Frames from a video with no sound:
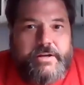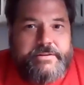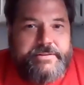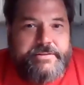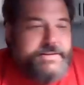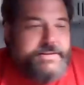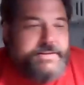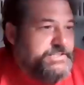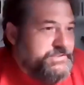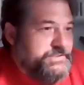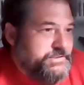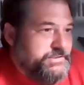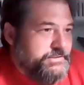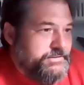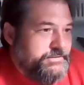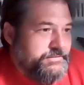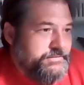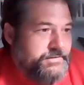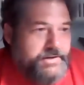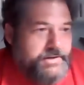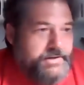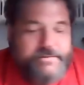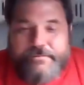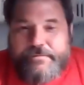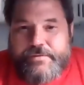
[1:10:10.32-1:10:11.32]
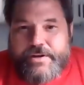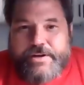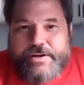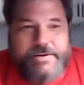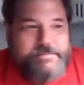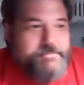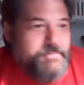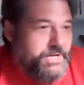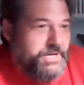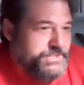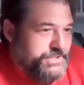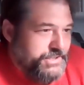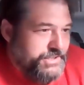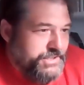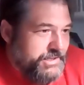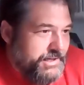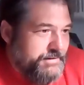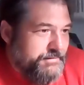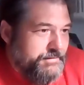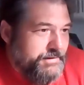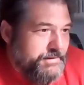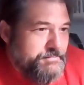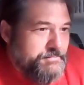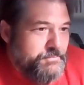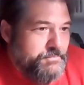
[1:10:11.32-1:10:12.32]
Thanks very much. And
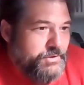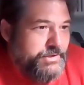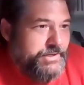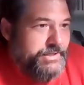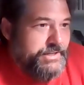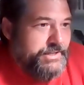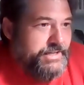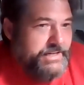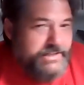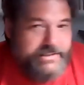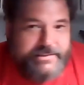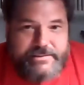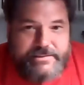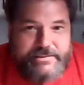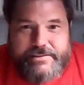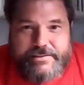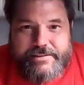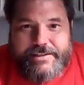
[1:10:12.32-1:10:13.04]
I'm looking at